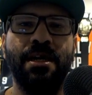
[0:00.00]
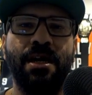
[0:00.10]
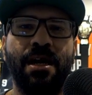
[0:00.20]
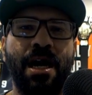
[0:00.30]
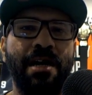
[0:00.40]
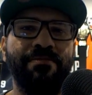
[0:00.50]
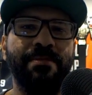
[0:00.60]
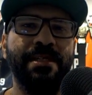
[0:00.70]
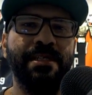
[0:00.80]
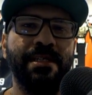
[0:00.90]

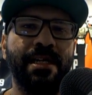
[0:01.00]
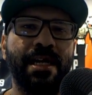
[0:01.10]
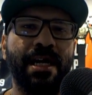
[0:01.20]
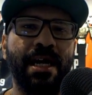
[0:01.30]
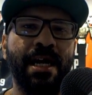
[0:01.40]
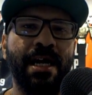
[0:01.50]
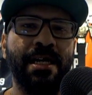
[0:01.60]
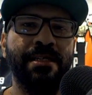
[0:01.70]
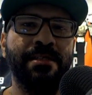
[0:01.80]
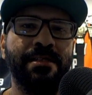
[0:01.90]
Hoffman
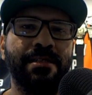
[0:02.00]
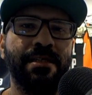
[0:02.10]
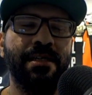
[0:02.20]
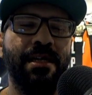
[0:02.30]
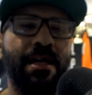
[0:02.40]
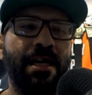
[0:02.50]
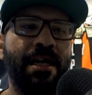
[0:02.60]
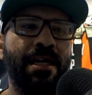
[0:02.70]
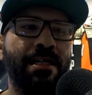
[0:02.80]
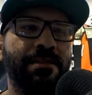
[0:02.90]
and
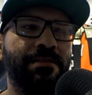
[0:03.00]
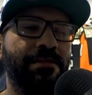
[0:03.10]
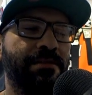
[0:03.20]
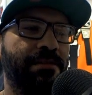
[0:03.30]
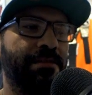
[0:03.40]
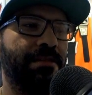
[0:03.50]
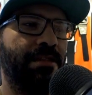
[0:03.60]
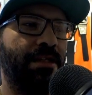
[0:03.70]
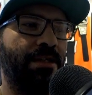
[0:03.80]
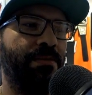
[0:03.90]

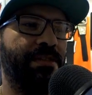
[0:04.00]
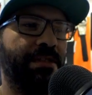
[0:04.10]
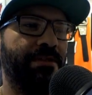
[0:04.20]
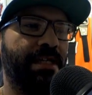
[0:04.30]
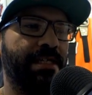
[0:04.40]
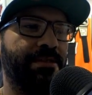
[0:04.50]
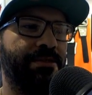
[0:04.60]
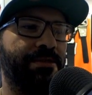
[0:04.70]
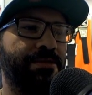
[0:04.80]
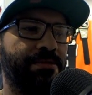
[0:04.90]
what's the
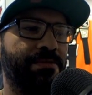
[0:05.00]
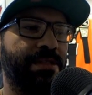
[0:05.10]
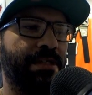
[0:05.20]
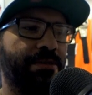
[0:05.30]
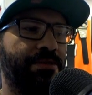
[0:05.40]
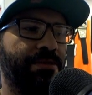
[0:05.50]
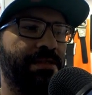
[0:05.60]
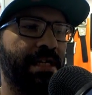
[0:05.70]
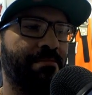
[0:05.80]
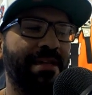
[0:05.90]
other dude's
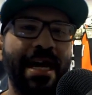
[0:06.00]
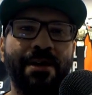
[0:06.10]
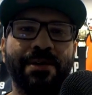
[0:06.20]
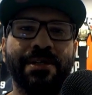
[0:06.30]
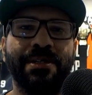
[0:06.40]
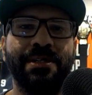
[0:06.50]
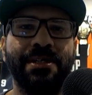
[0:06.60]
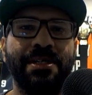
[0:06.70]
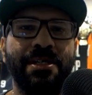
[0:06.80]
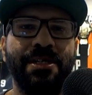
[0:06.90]
name? Blauer.
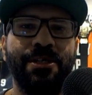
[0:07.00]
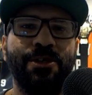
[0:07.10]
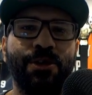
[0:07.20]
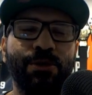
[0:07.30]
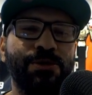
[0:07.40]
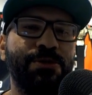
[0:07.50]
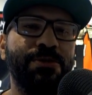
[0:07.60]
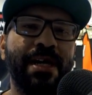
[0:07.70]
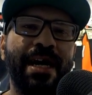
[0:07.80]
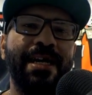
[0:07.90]
Those 2
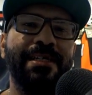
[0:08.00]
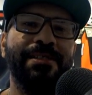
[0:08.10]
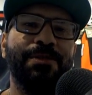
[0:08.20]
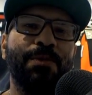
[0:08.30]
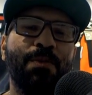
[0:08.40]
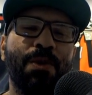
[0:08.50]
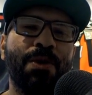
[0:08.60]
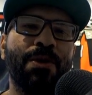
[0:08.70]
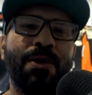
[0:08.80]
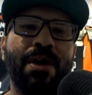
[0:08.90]
guys
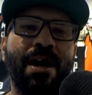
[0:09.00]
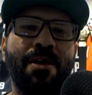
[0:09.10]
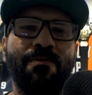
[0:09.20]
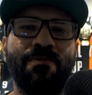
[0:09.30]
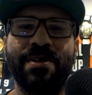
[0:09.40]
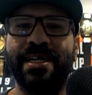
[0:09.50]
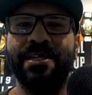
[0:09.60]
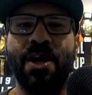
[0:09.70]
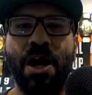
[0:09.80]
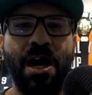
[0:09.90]
were
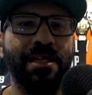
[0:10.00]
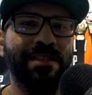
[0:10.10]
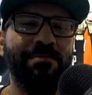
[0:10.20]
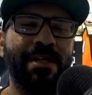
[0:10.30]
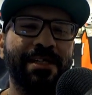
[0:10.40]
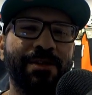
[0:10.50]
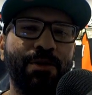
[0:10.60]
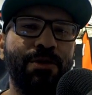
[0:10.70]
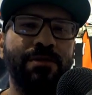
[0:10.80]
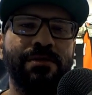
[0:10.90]
freaking awesome. Like, the
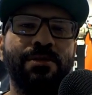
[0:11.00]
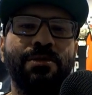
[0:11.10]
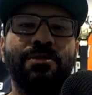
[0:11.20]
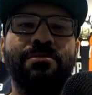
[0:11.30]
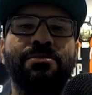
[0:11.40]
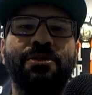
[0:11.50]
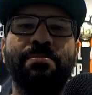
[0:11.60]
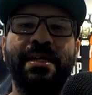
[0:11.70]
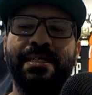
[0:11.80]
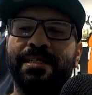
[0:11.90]
whole
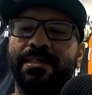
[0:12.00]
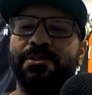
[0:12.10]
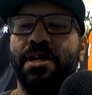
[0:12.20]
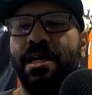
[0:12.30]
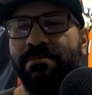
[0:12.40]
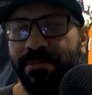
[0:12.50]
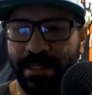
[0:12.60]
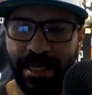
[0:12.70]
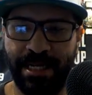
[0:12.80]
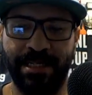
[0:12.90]
bullpen did the job,
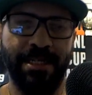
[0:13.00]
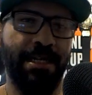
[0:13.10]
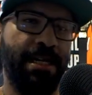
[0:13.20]
and